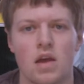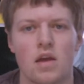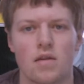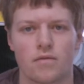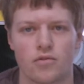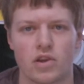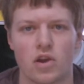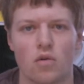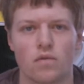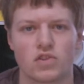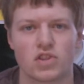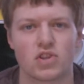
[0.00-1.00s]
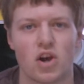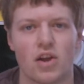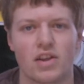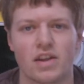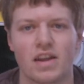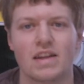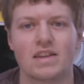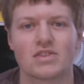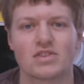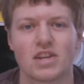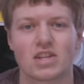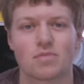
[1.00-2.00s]
3 golfers are tied in the lead at
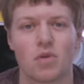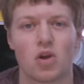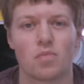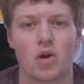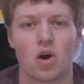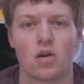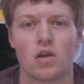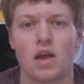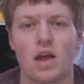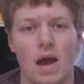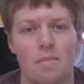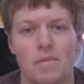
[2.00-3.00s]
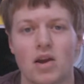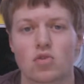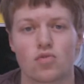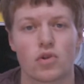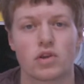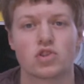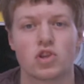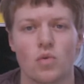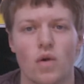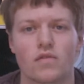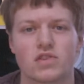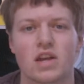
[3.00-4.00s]
6 below par, and McIlroy and 2
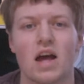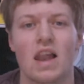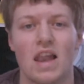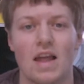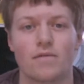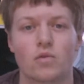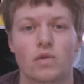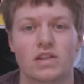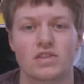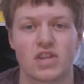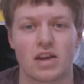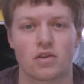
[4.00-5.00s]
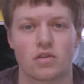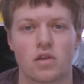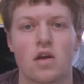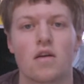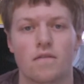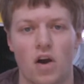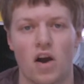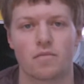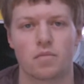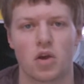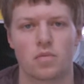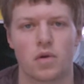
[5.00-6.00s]
others are level in second, 5
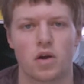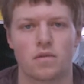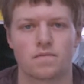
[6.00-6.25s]
below par.